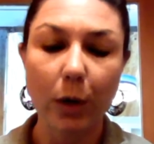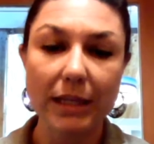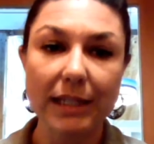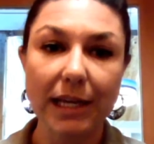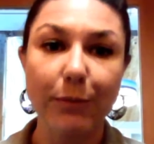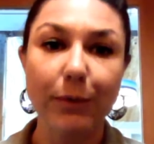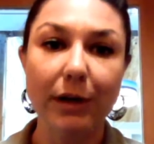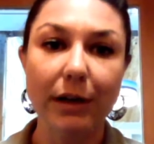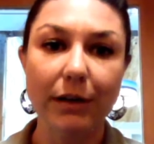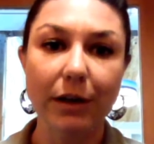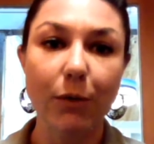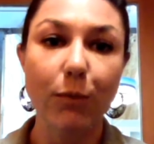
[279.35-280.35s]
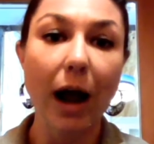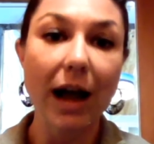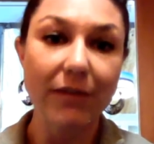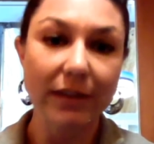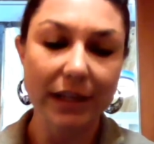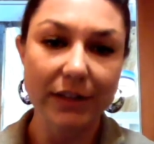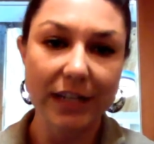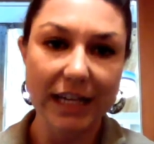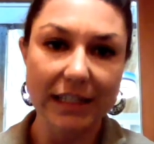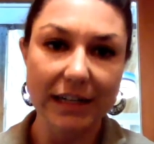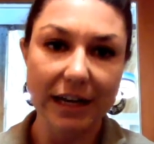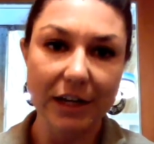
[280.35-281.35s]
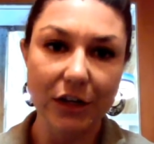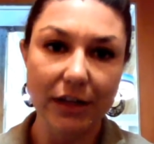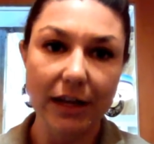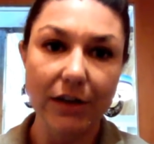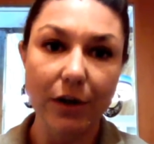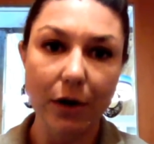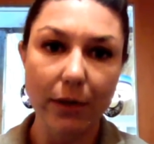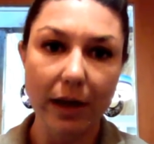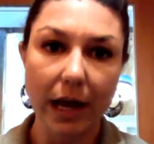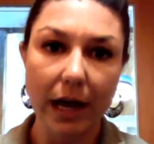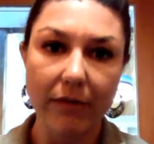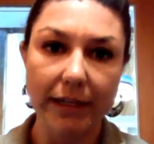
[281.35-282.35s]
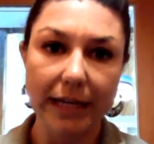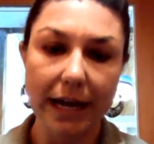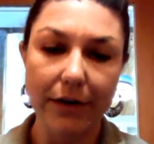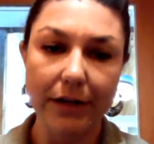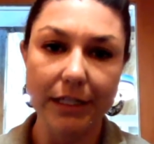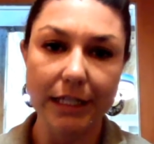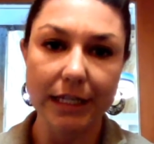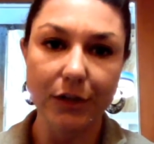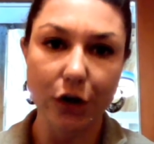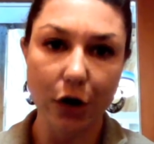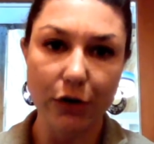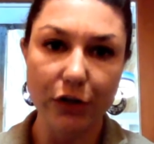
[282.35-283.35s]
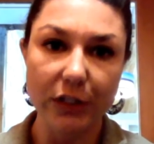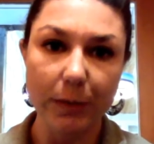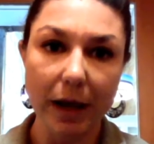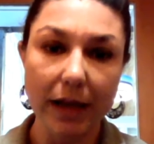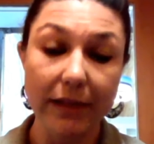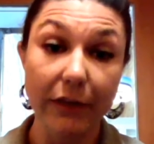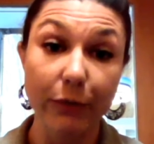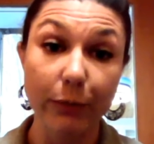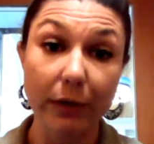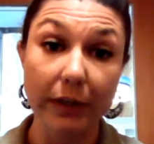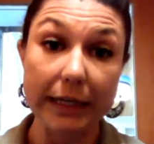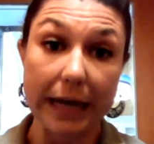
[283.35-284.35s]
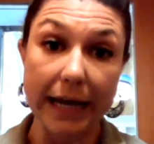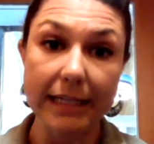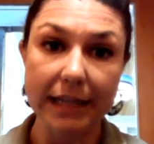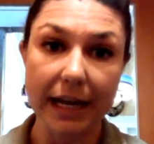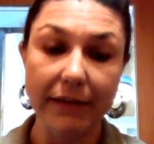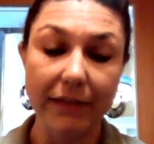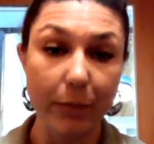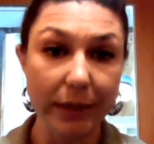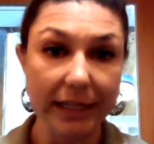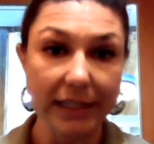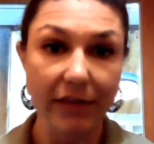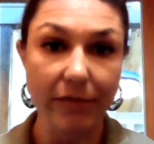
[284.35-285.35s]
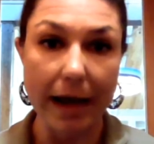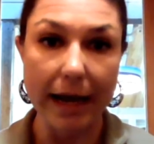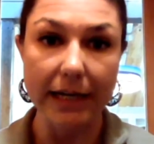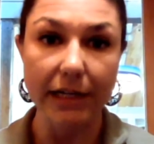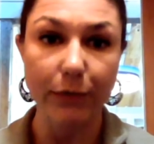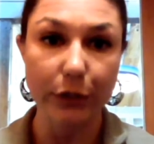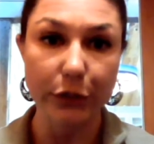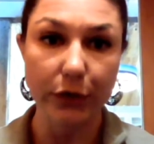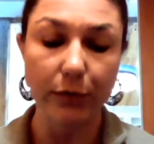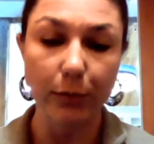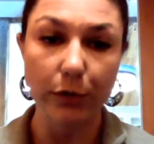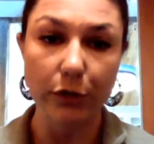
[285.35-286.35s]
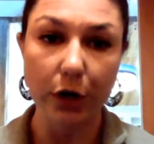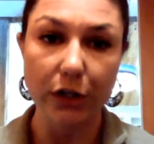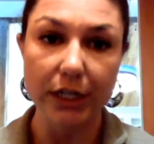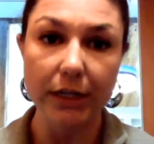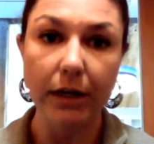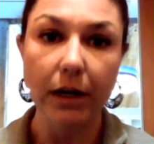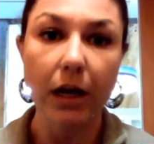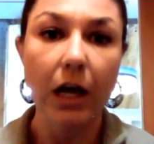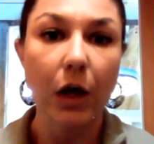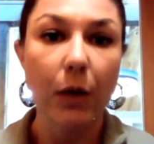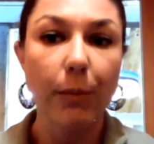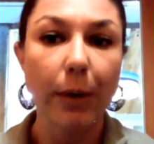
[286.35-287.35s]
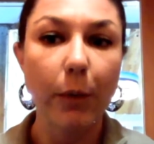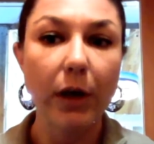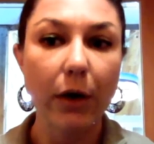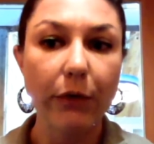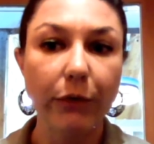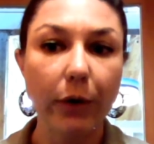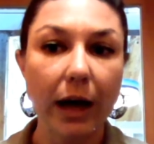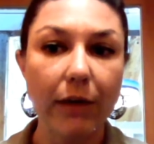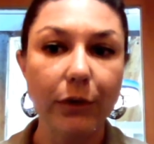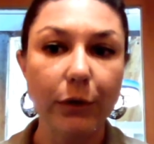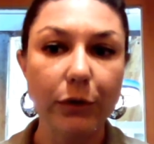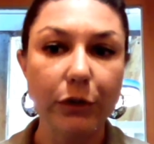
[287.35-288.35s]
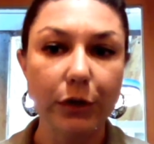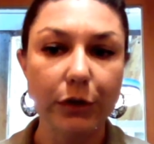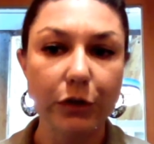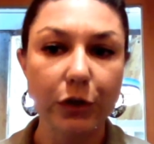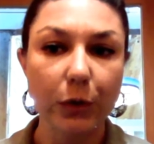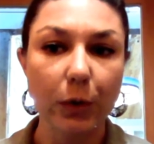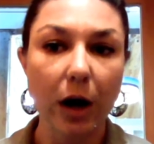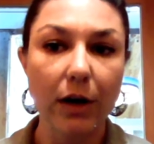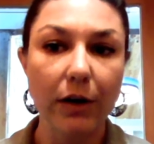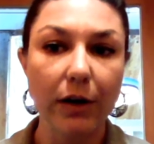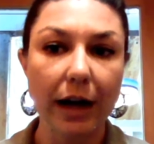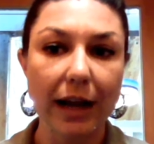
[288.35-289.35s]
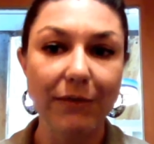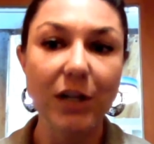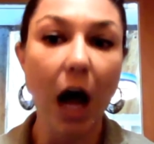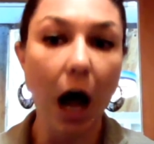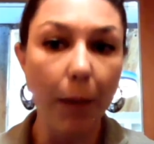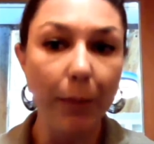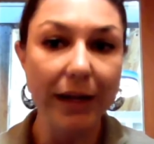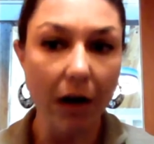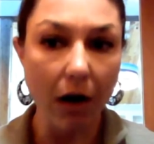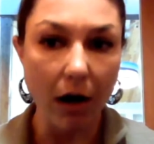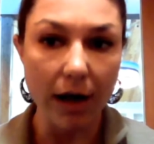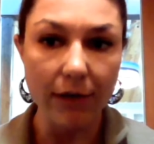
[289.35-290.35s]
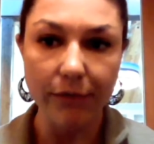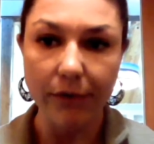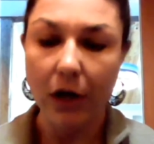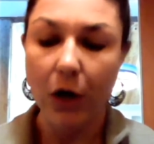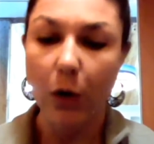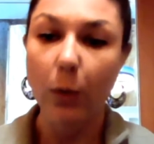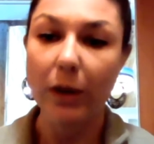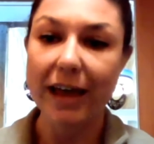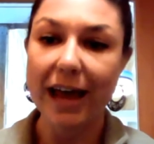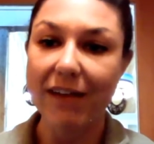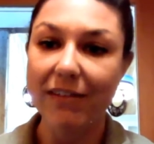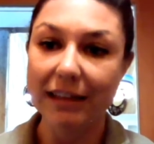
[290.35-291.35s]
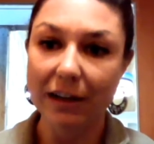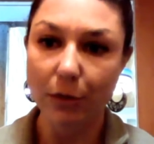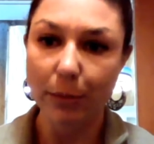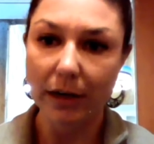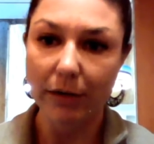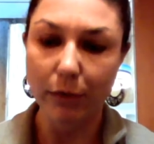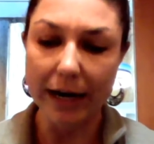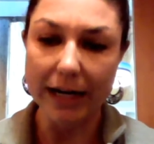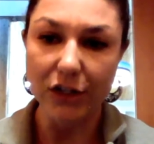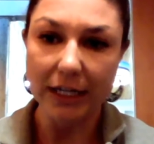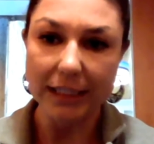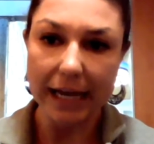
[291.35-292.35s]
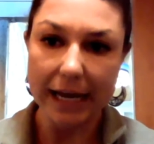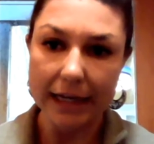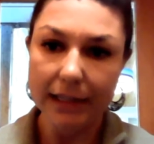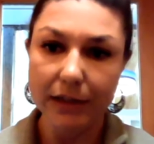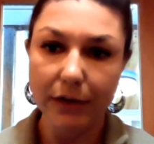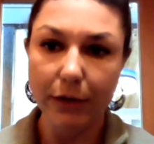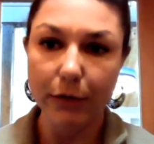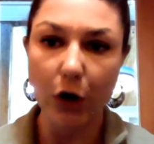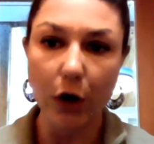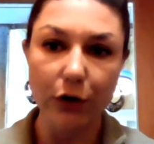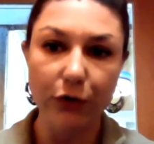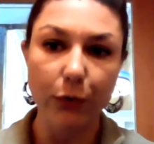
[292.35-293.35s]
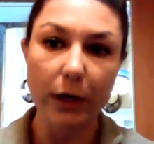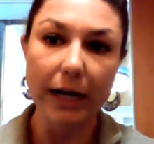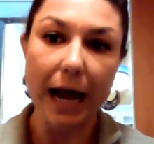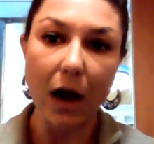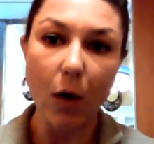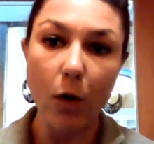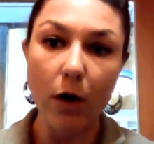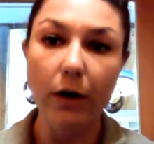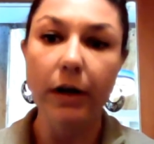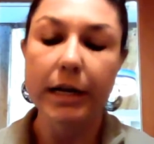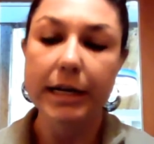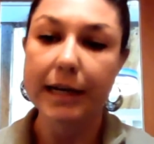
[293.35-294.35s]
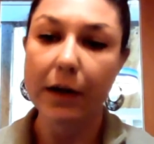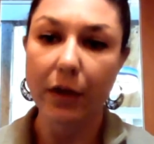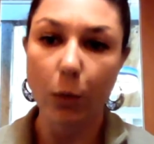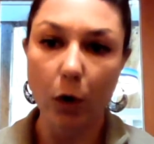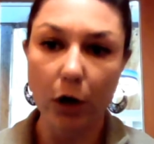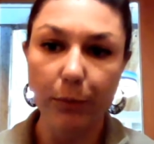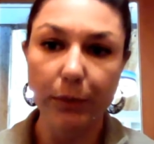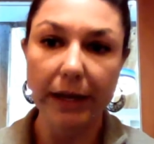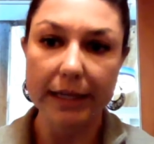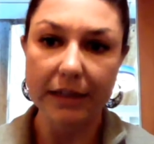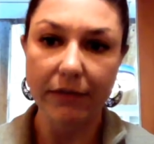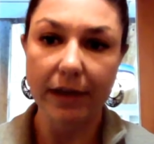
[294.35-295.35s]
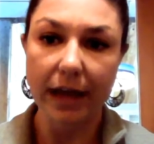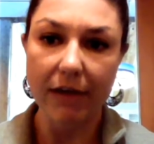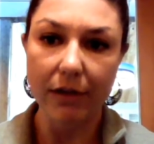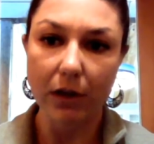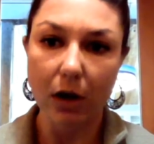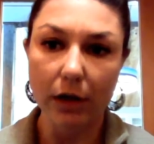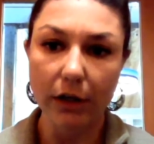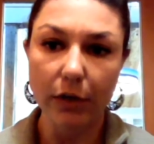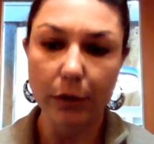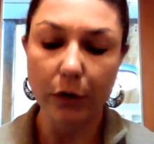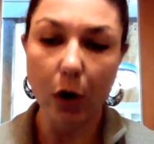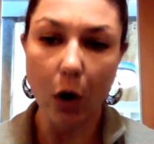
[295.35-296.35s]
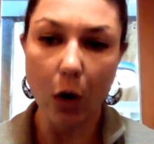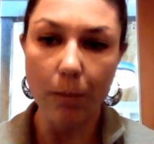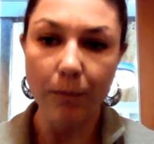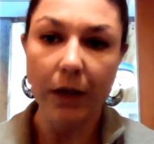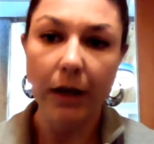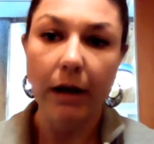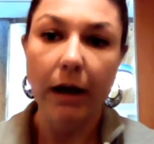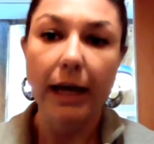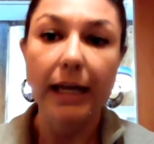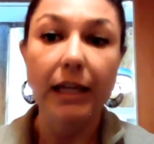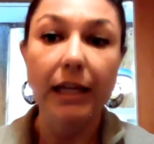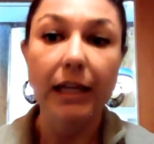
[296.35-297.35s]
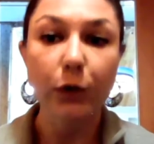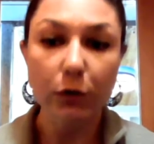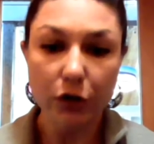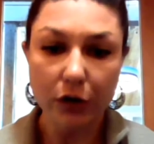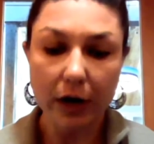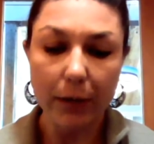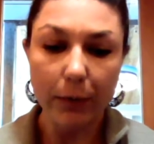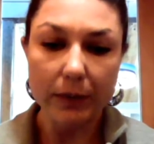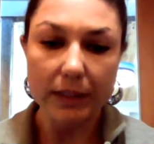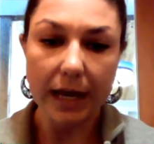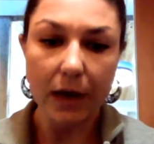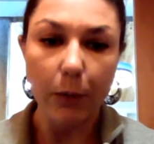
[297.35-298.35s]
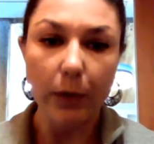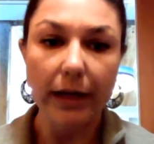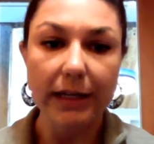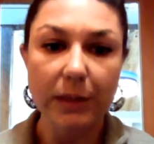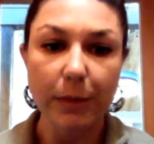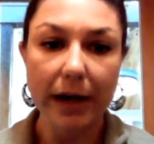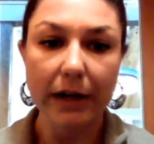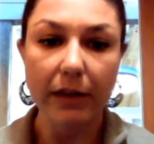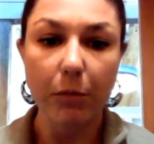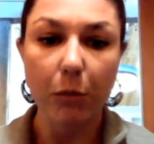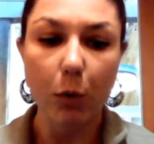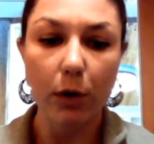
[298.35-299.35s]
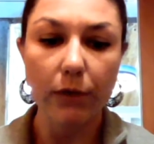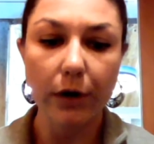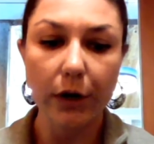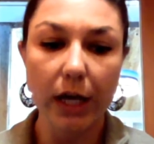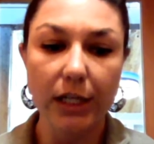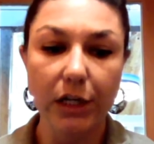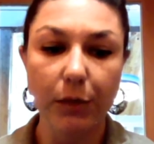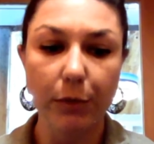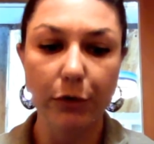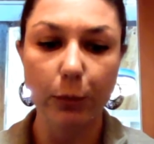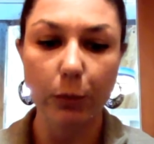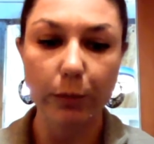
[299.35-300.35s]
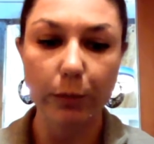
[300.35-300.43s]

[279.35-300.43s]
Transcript: they arrive at their destination, they know they have a guaranteed charging spot. That's really nice, kind of that peace of mind of reservable charging. But we also have users who are kind of topping off when they have a little bit of range anxiety. So they'll charge for an hour near their workplace if they have a long commute home. In the future, I will say we expect that more of our customers will be